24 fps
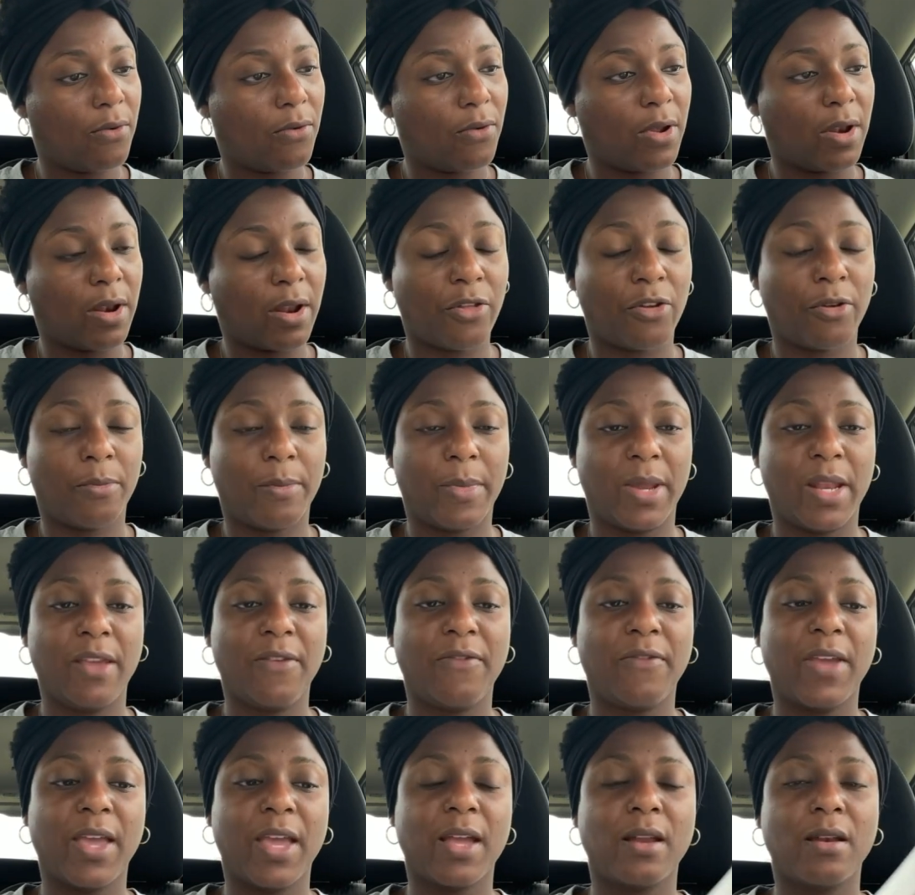another mini
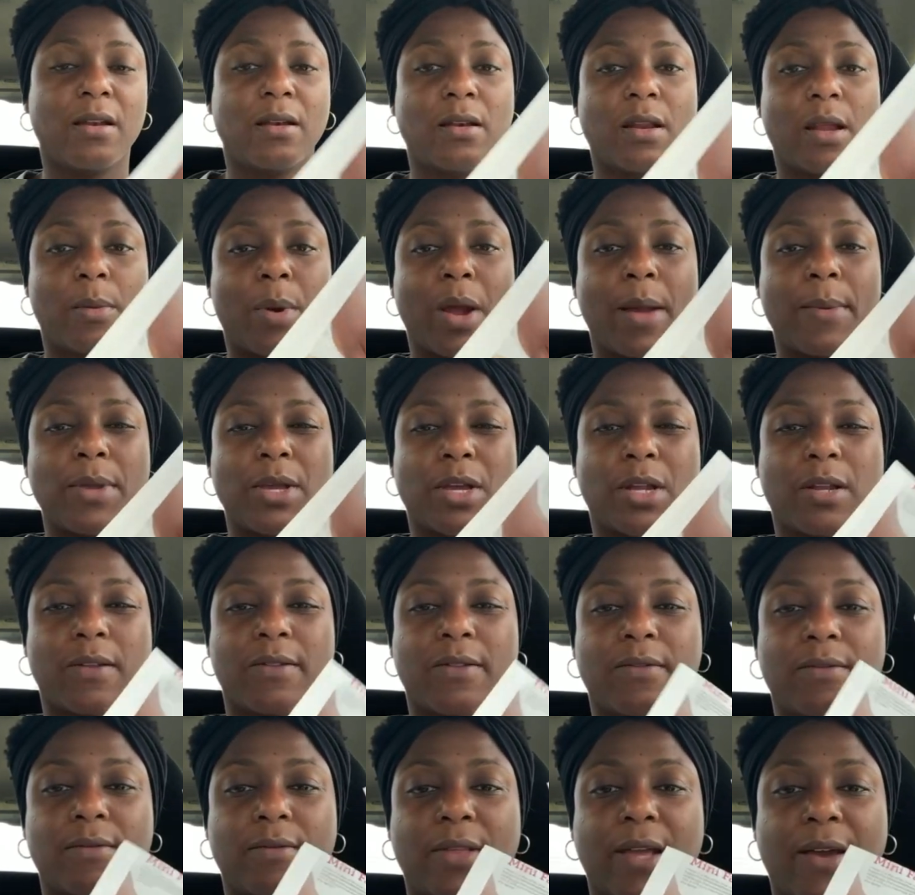fan. I probably could
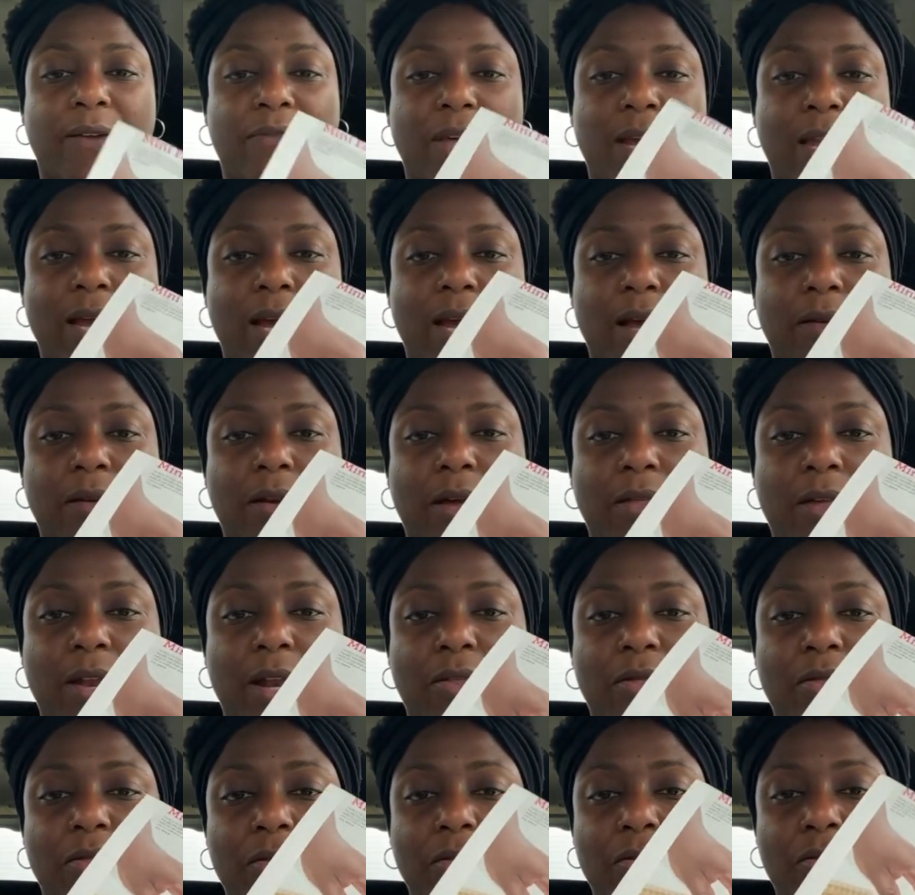have left that out now that
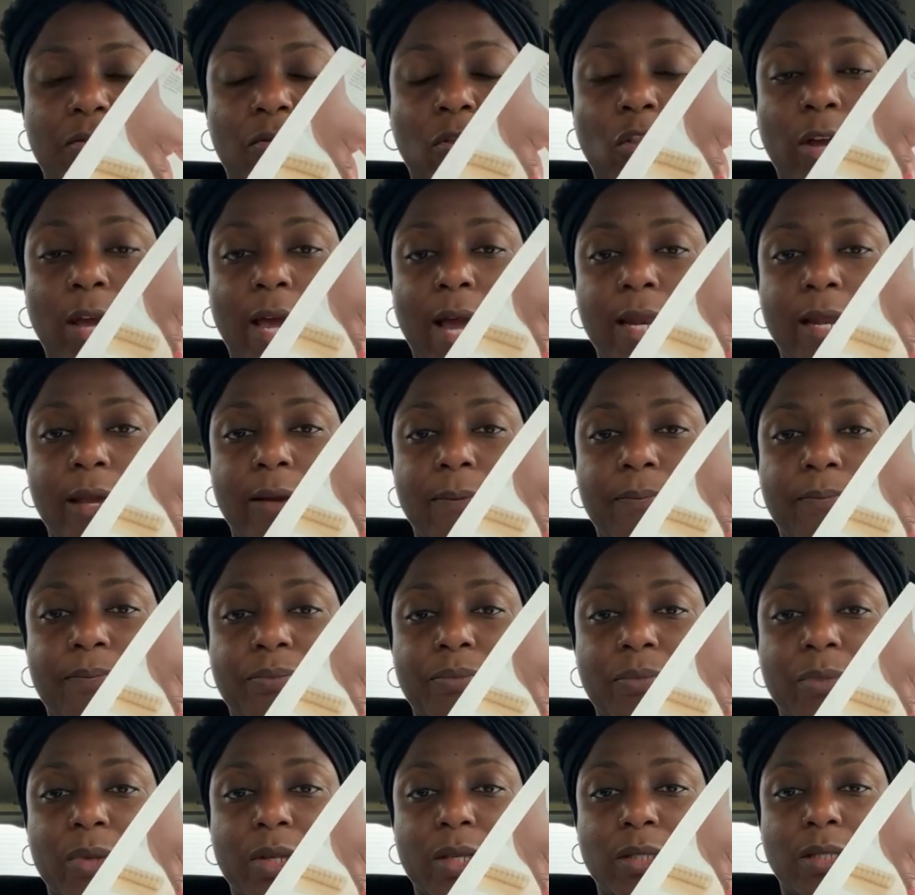I look at it,
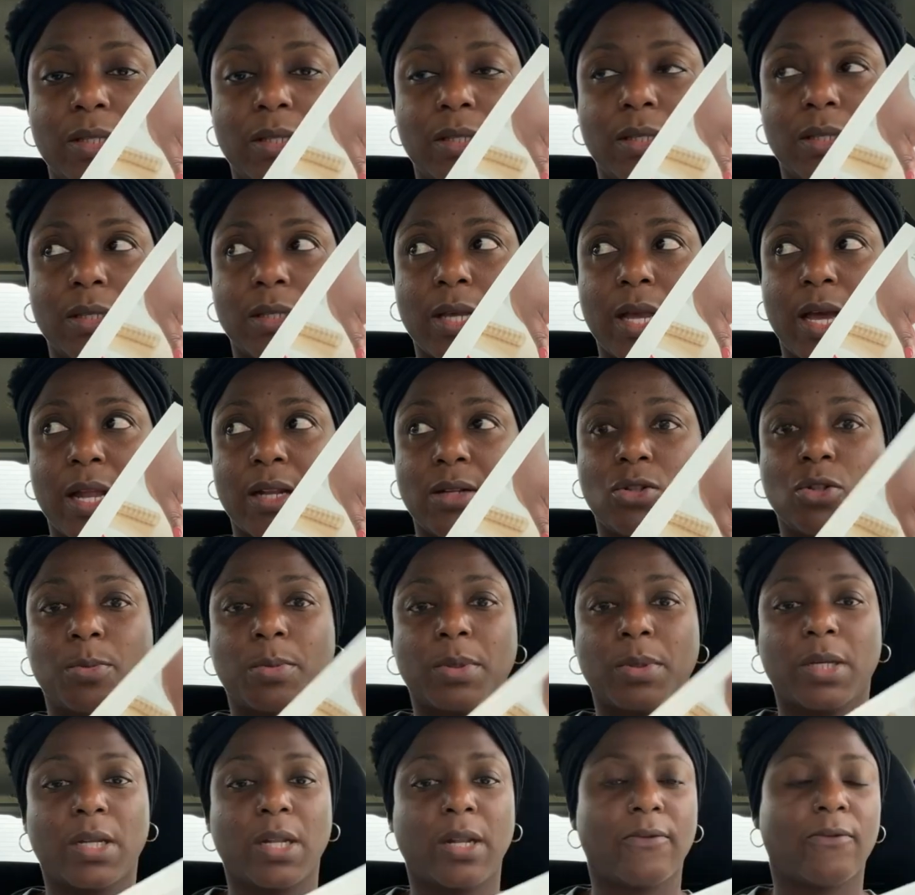since it's kind of
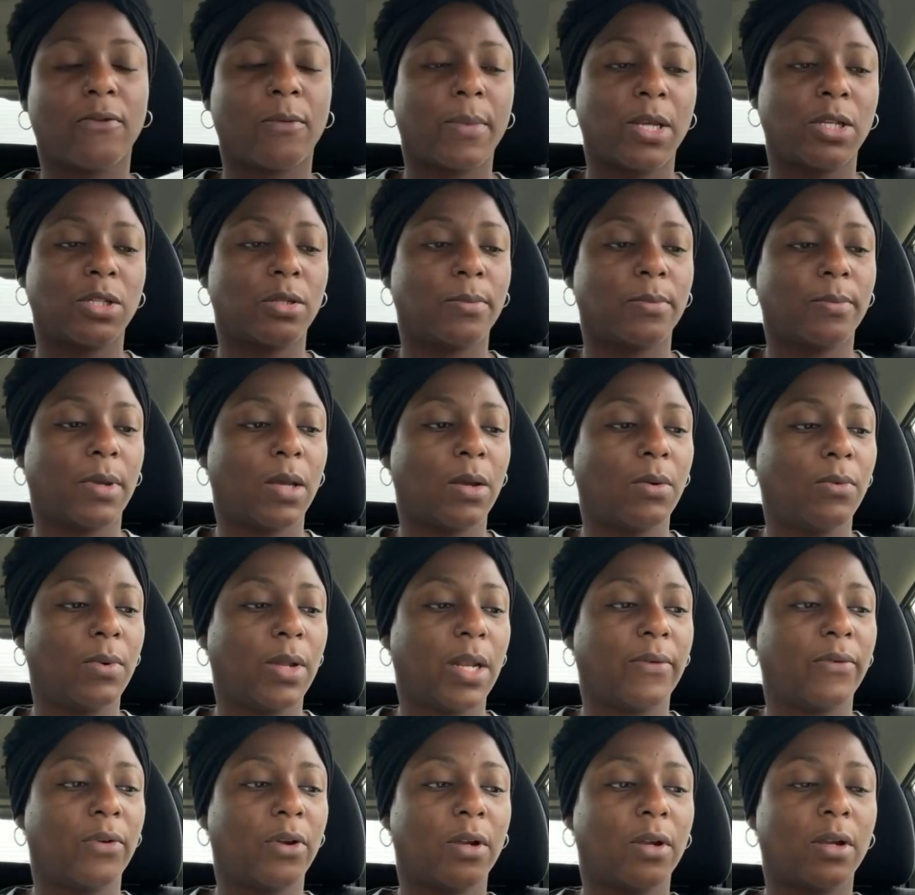duplicate information, but
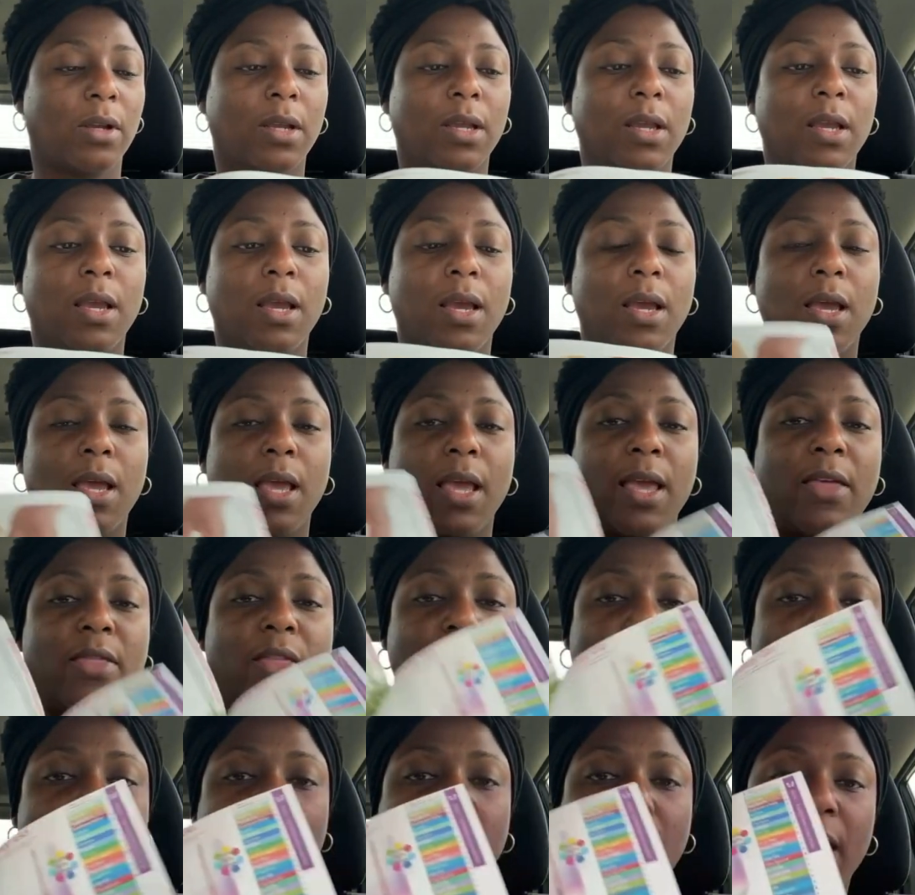whatever. And
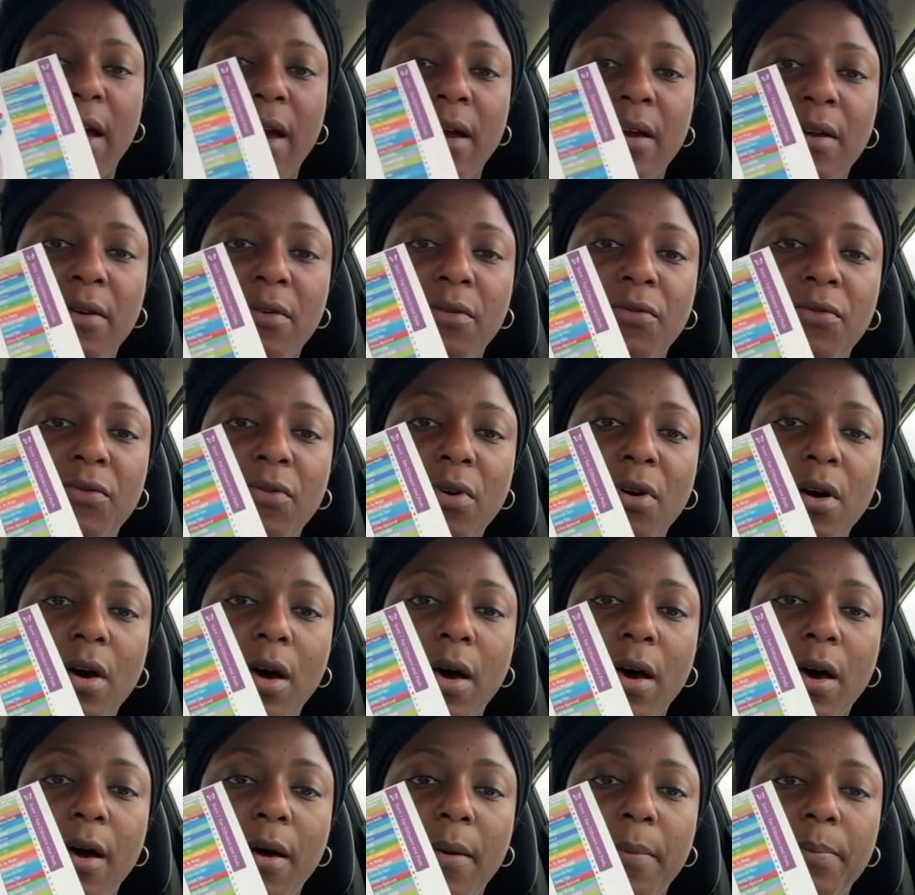then you have
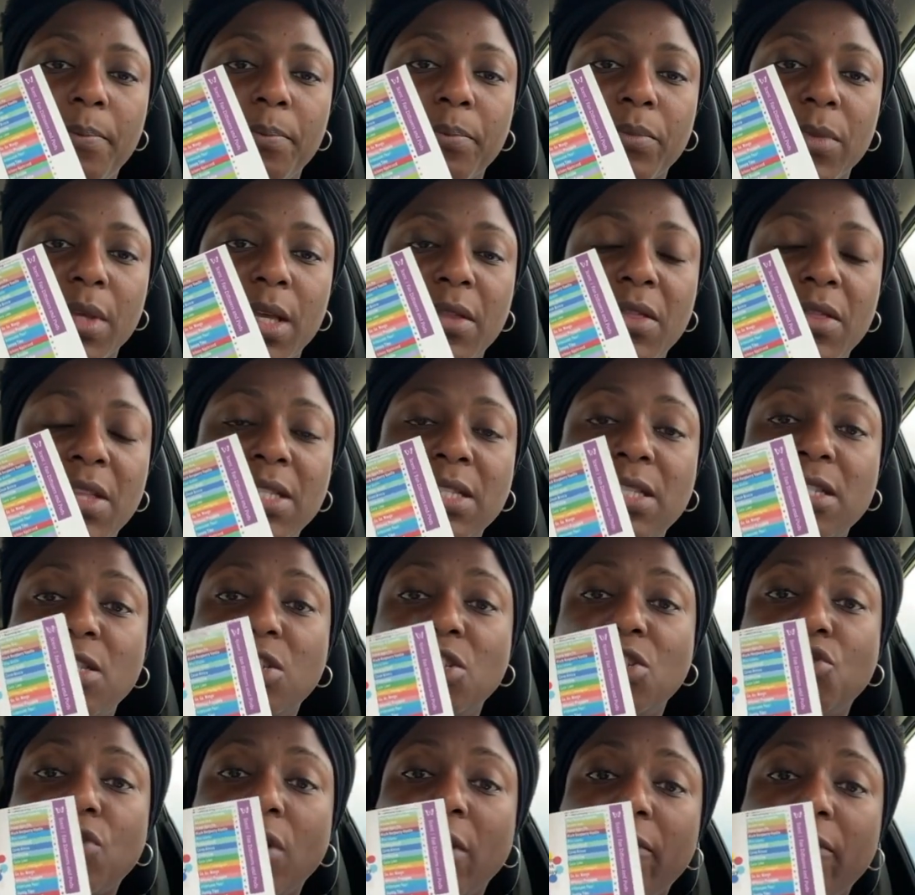this is
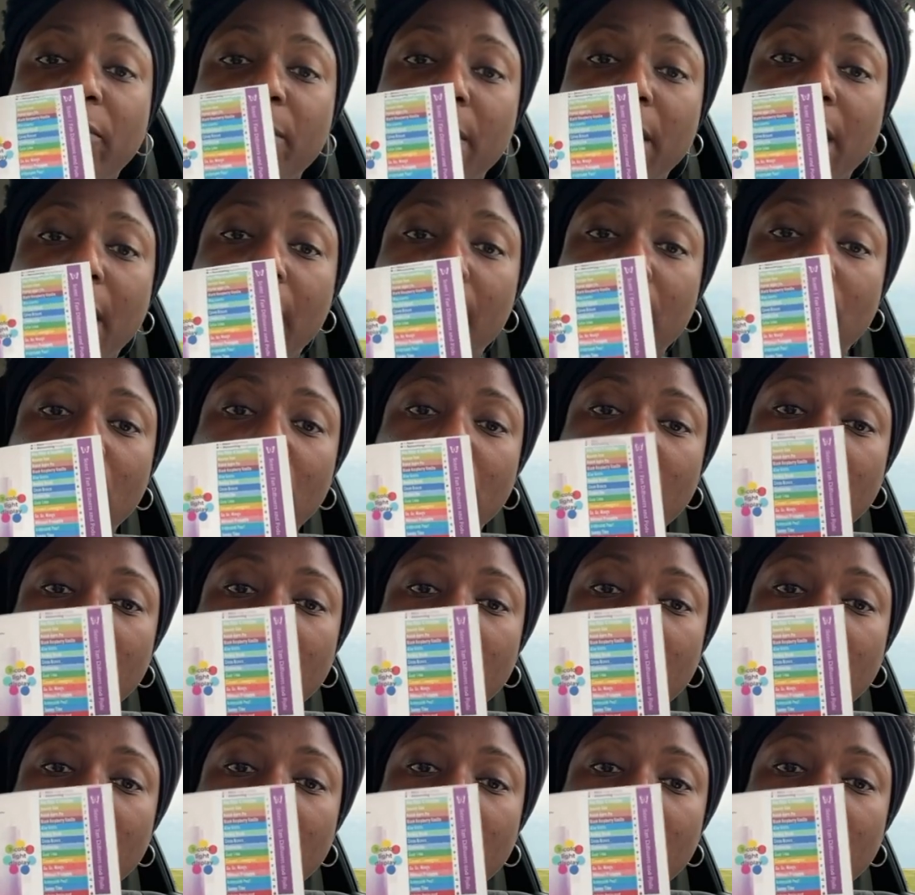just straight from the catalog,